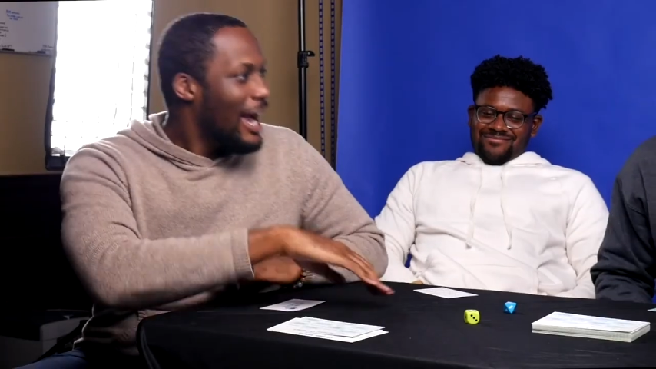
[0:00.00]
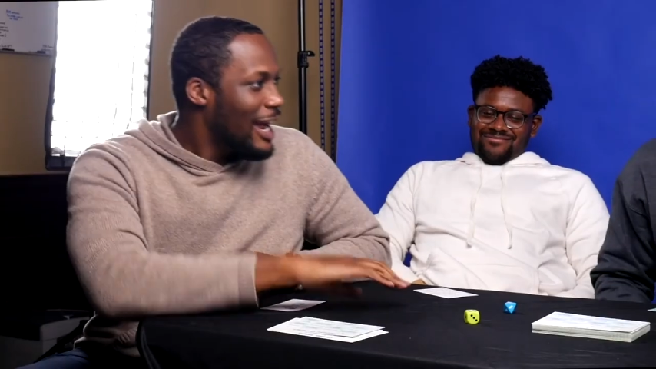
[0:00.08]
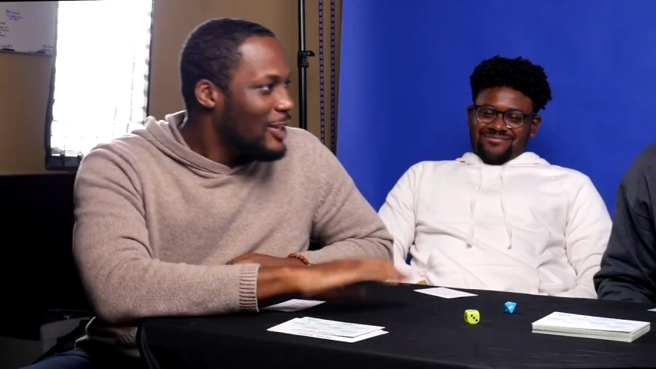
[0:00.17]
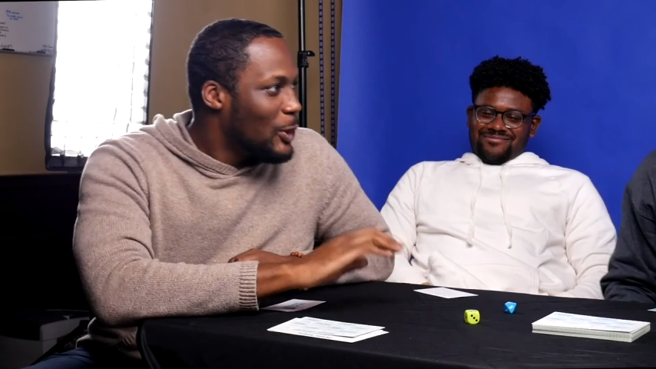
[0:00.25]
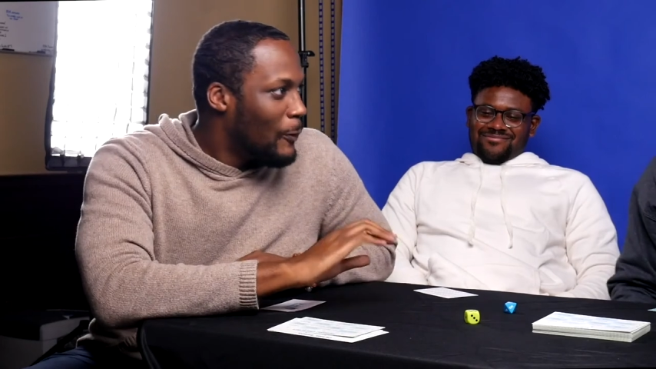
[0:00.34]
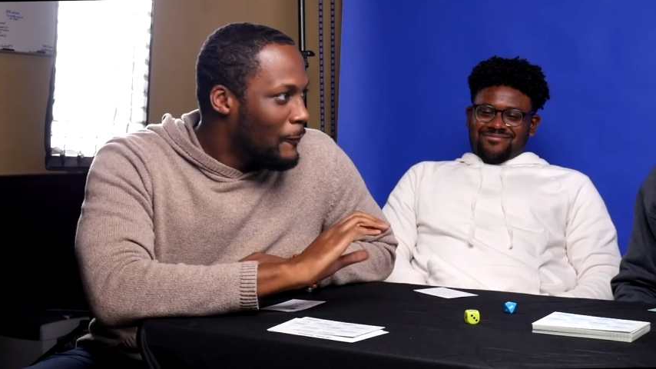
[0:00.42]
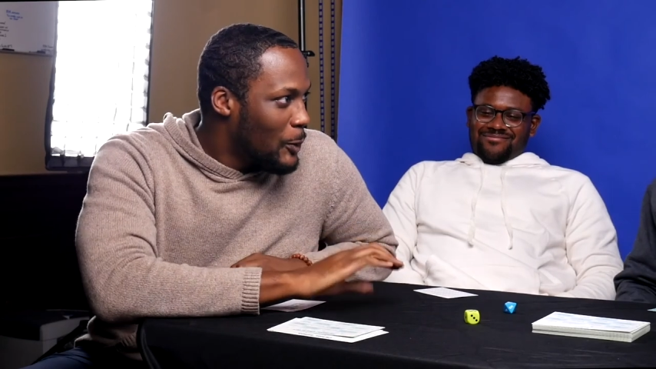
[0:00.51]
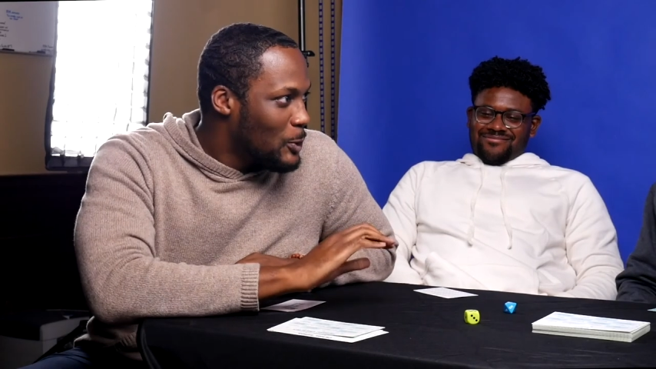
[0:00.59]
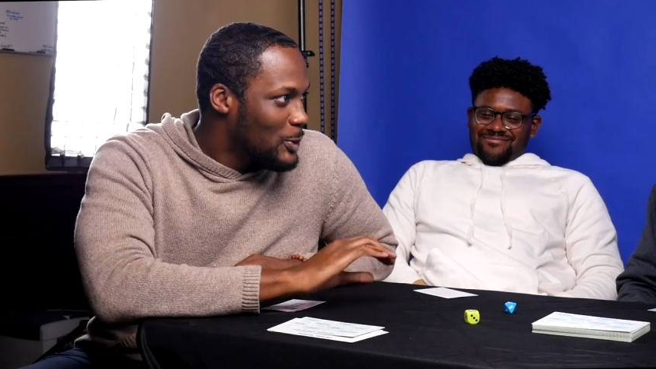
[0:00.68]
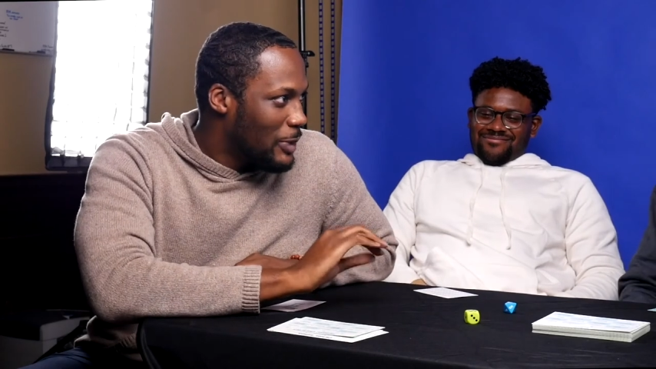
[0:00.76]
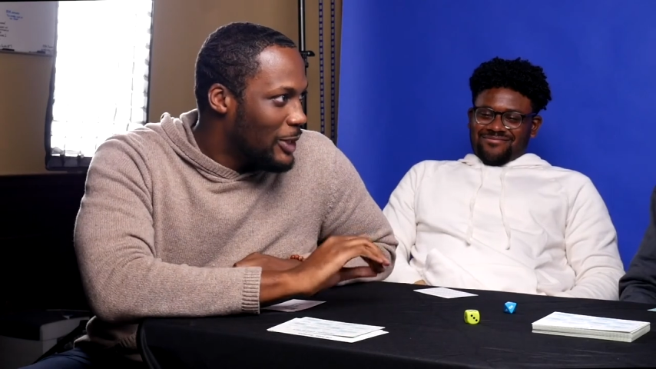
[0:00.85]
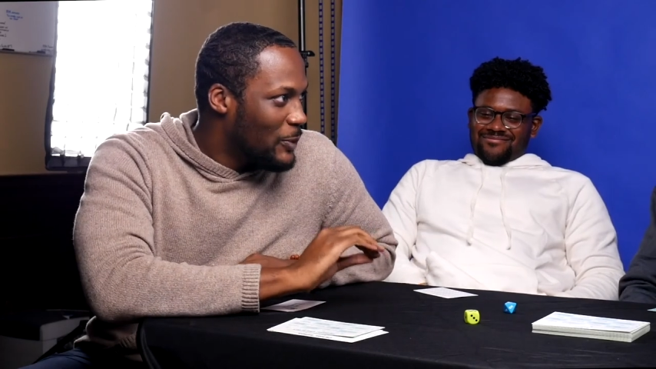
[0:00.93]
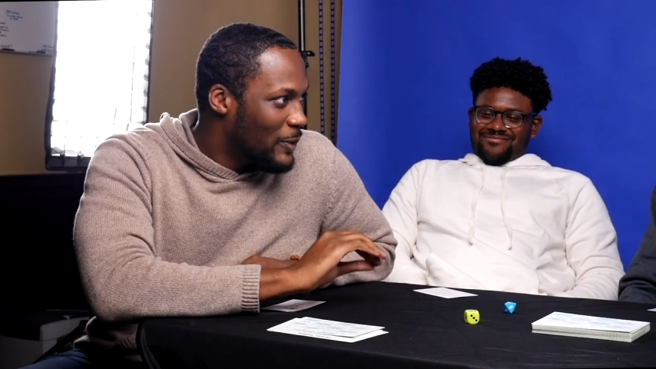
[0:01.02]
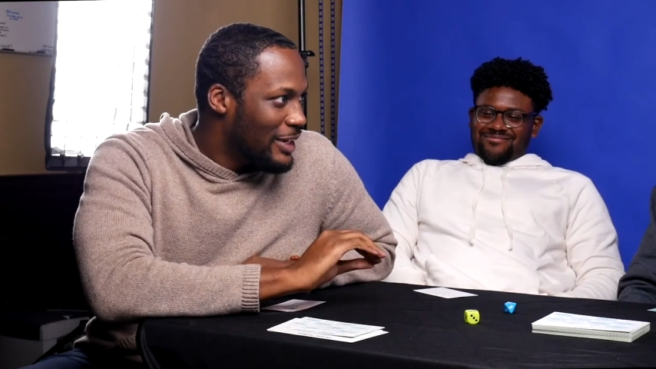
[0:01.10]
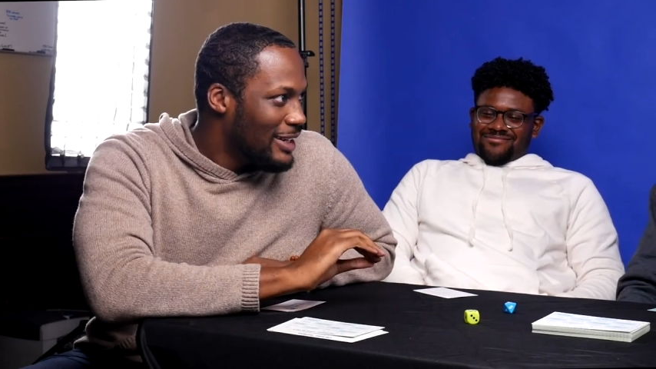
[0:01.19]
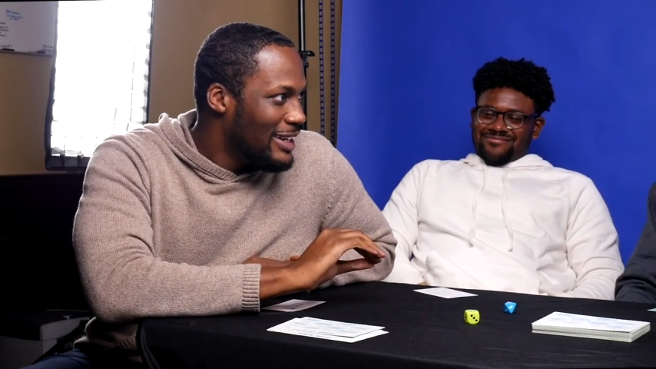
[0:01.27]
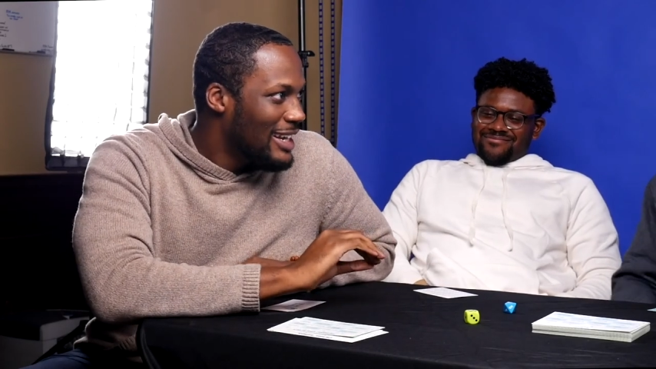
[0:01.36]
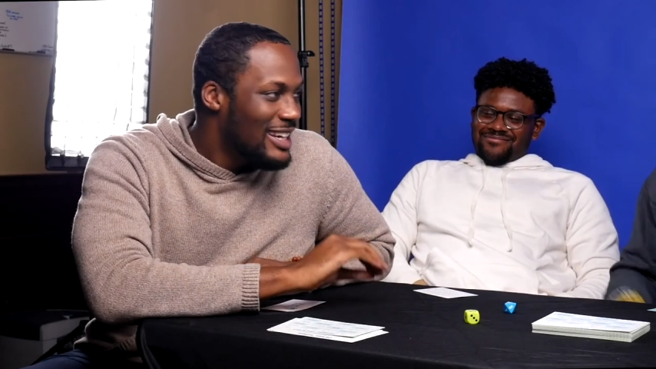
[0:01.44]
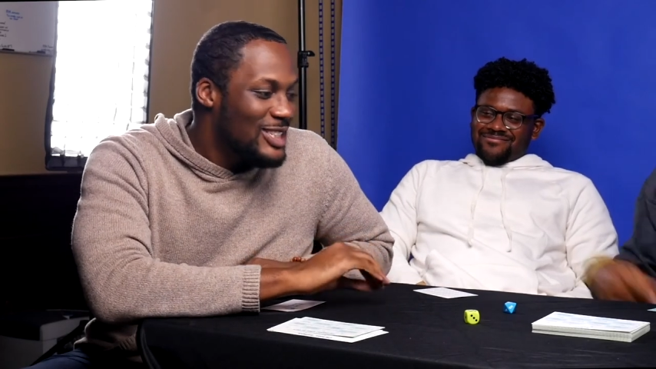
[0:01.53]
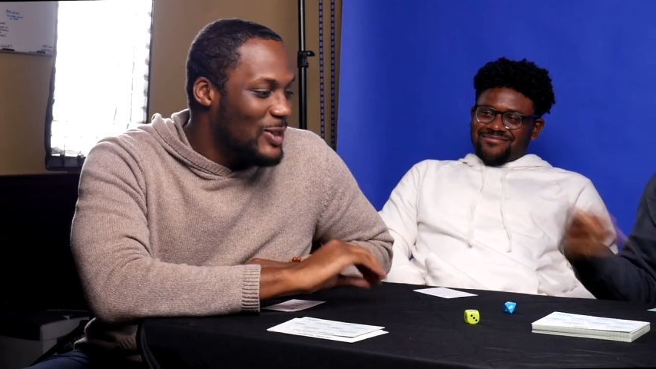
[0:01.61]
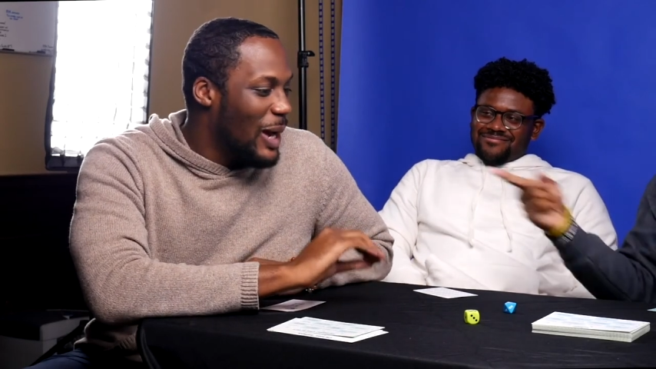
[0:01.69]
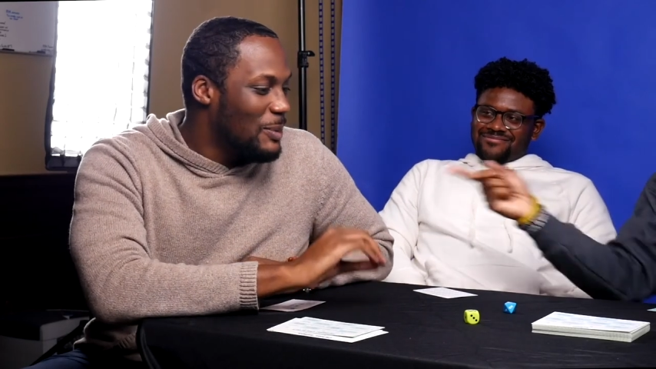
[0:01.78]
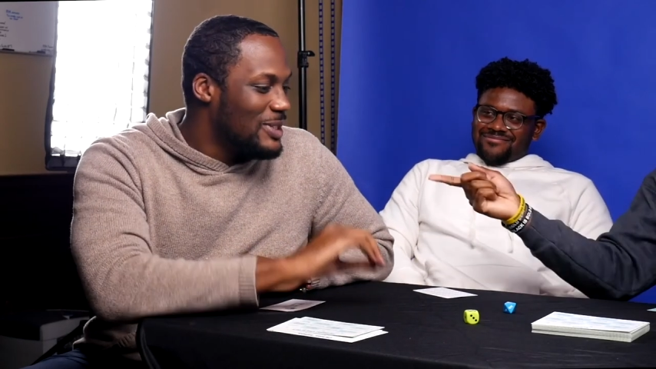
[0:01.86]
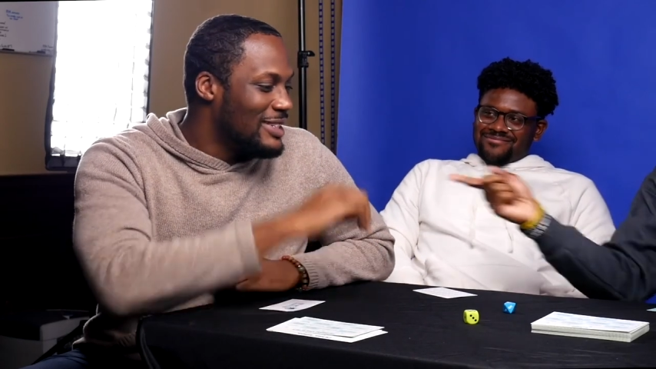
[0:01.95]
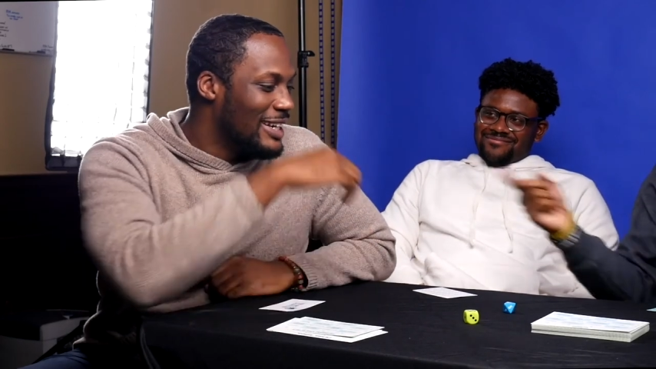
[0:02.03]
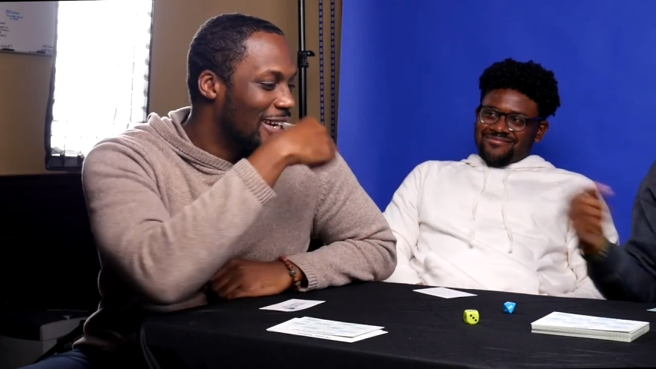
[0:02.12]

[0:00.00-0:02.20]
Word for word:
Speaker 1: I had to go first, by the way. so I